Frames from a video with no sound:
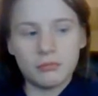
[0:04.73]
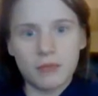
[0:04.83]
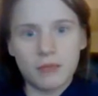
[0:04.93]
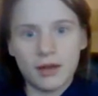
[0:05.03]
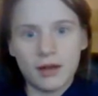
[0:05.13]

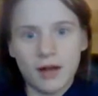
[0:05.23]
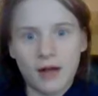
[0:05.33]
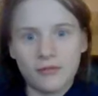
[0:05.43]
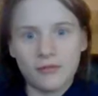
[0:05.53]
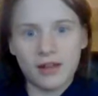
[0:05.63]

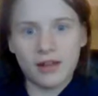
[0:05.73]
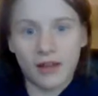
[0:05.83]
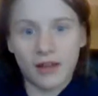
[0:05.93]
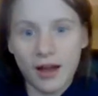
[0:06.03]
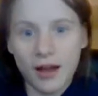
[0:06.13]
that's a
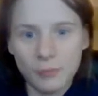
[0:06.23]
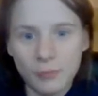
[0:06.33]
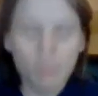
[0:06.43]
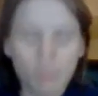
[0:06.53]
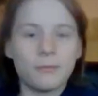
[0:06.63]
guy
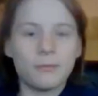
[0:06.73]
was